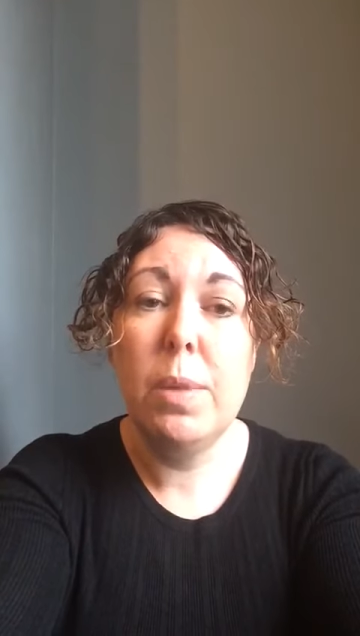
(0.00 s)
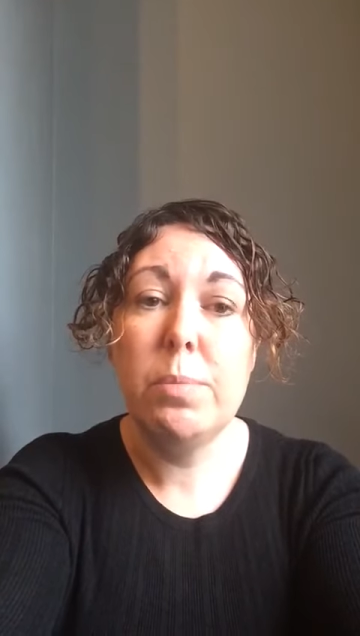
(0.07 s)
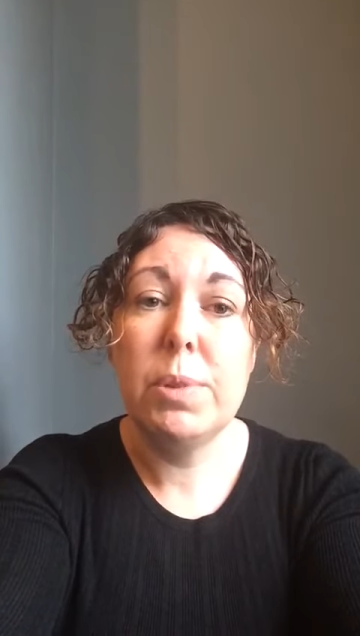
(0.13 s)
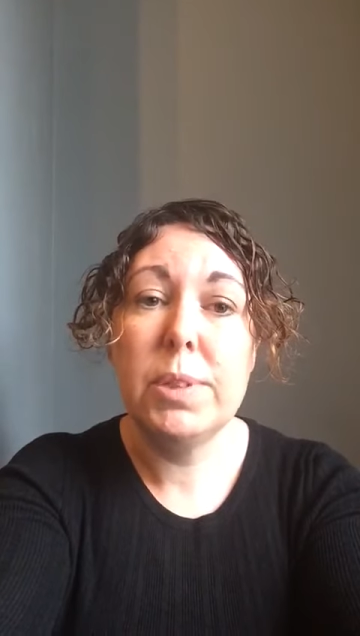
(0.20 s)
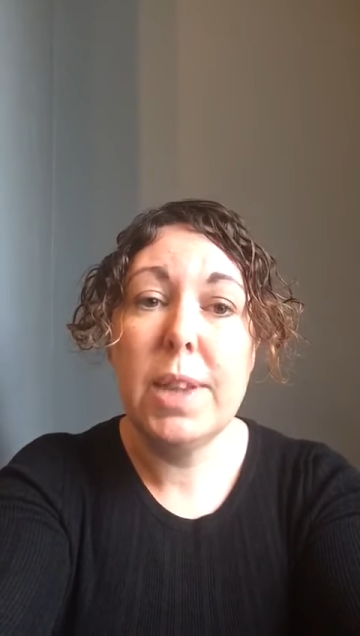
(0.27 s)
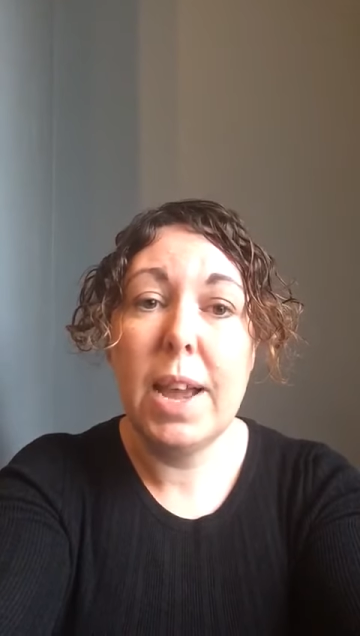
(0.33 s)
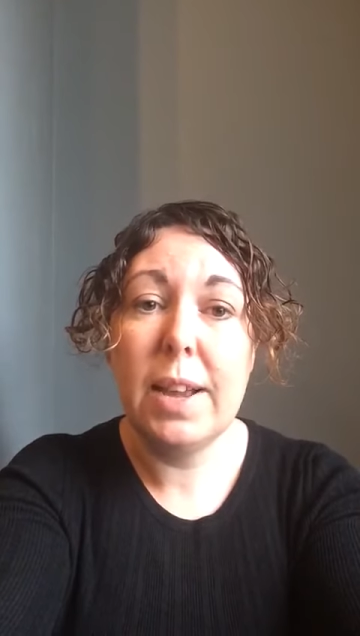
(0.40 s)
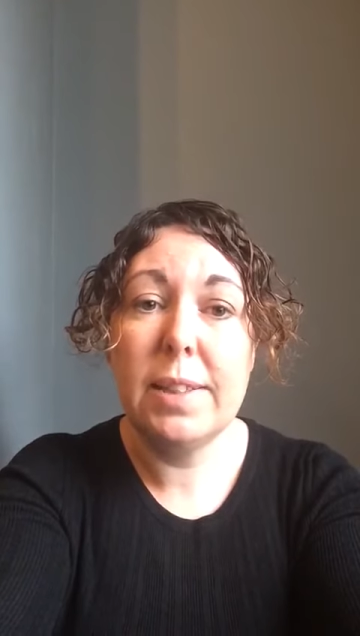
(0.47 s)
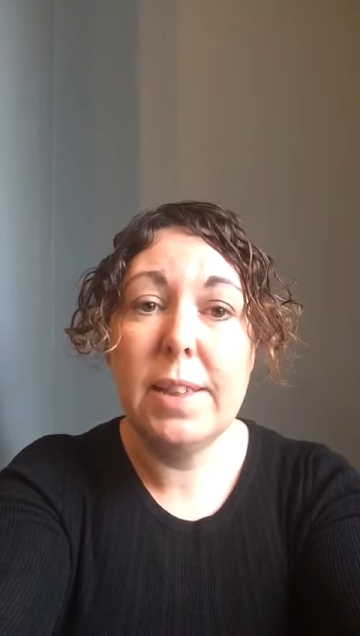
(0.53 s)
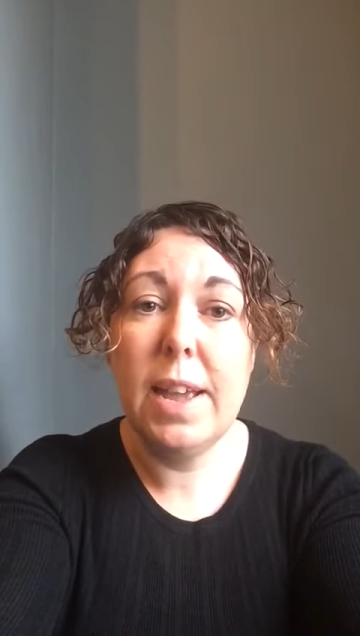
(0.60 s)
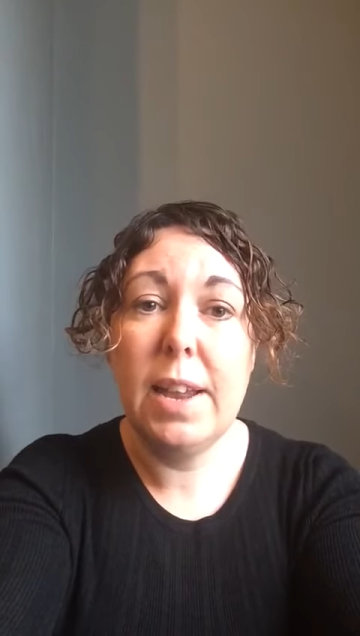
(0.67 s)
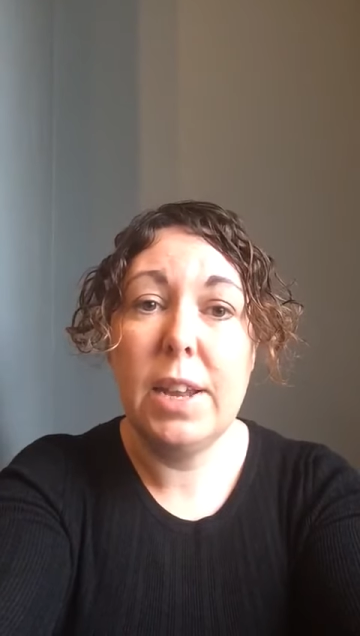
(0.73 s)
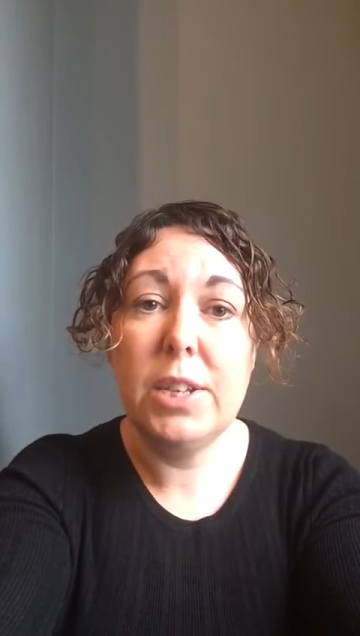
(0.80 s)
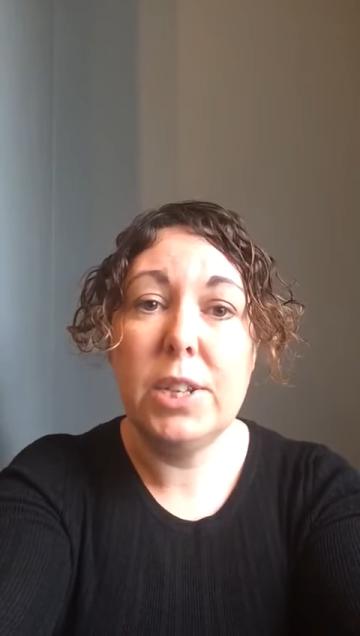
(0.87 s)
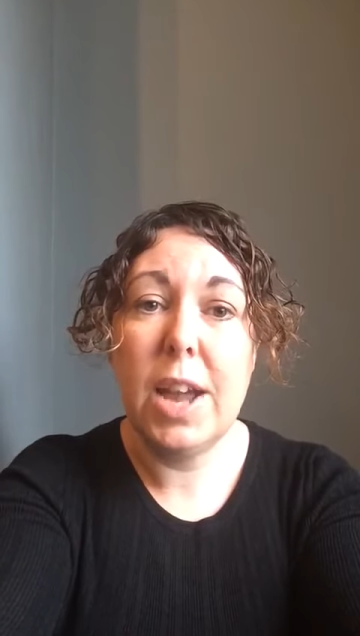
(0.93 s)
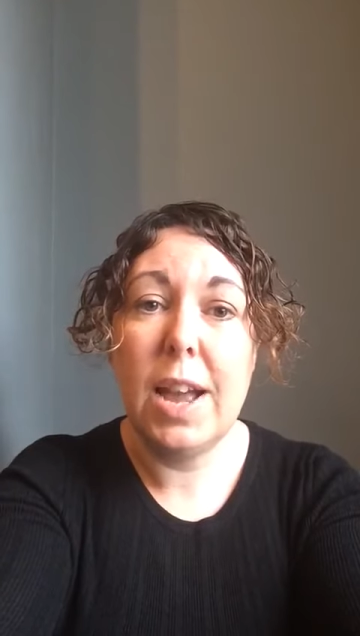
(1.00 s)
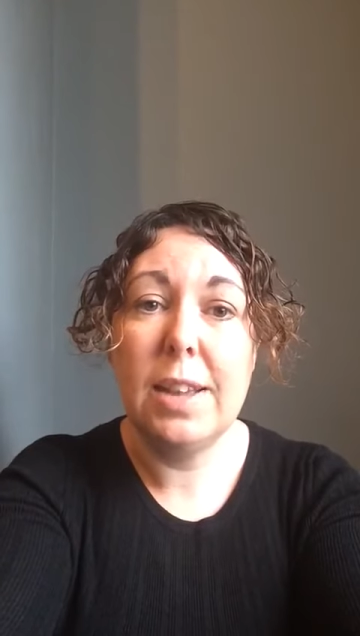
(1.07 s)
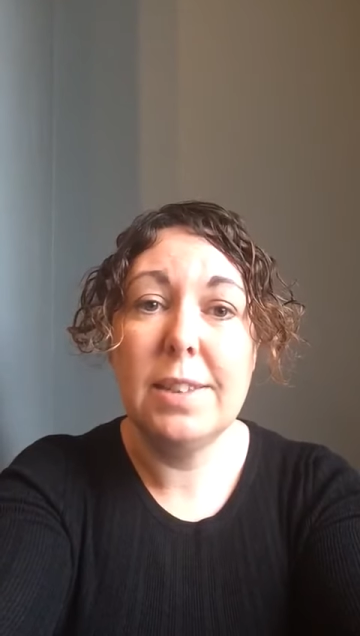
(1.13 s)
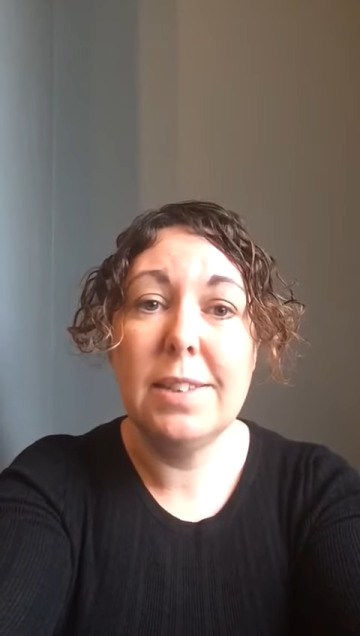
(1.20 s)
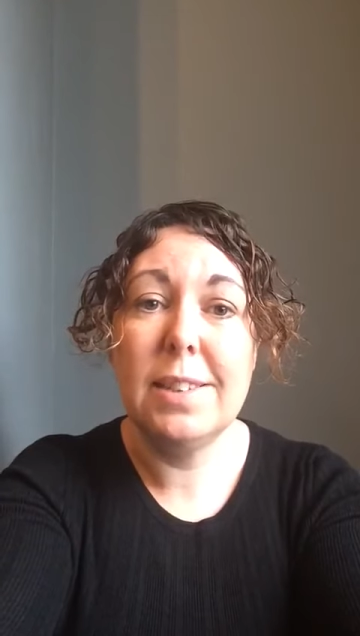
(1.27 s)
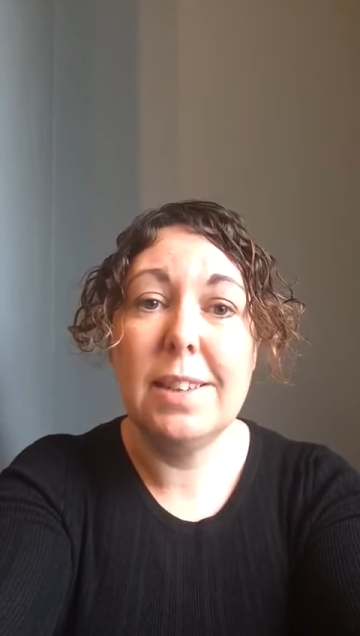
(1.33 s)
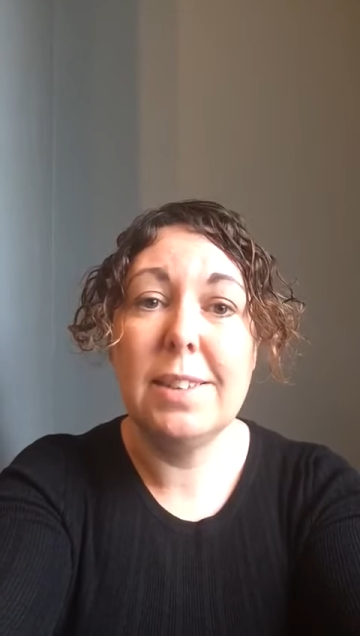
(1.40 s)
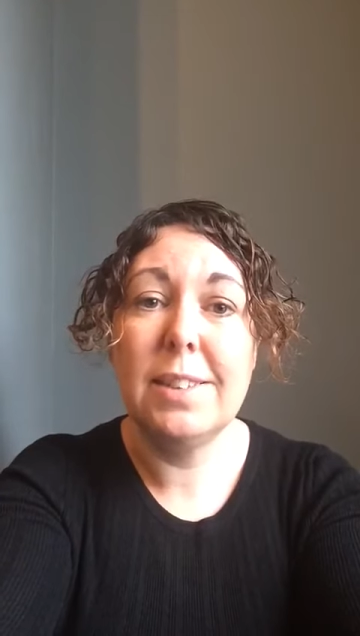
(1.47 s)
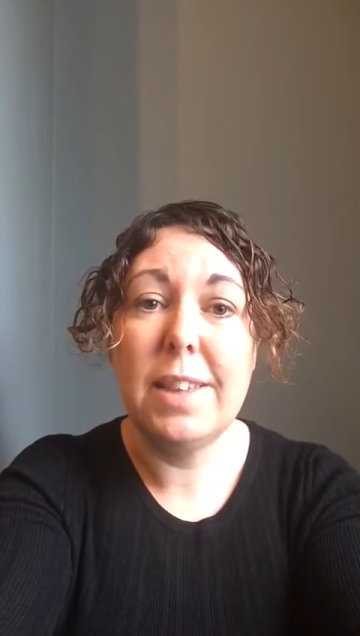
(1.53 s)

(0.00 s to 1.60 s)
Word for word: protect the NHS, and